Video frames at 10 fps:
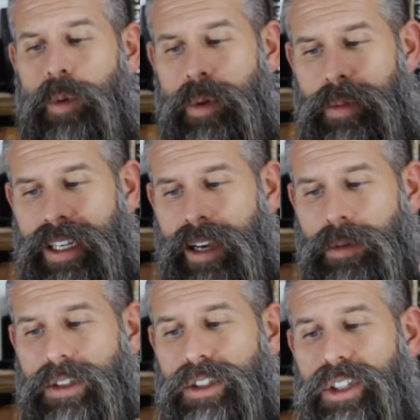would be
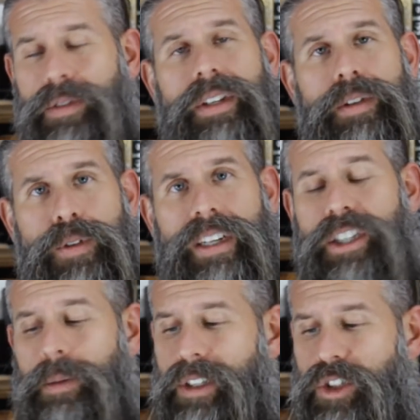able to
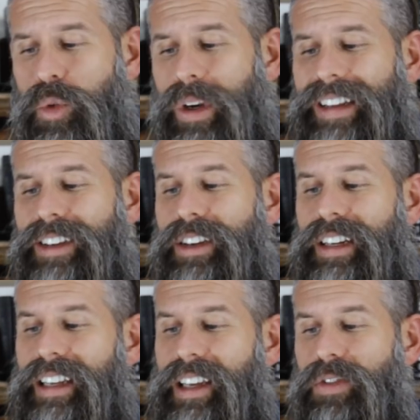differentiate between good
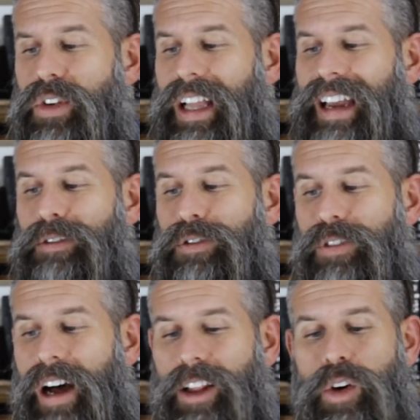and evil and
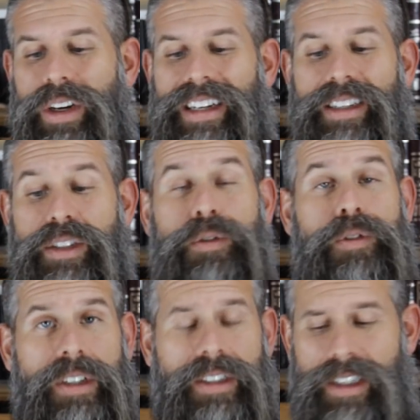follow in his
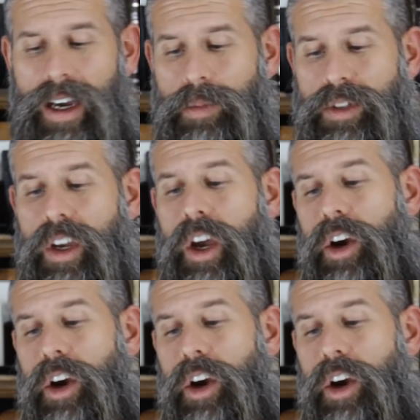footsteps,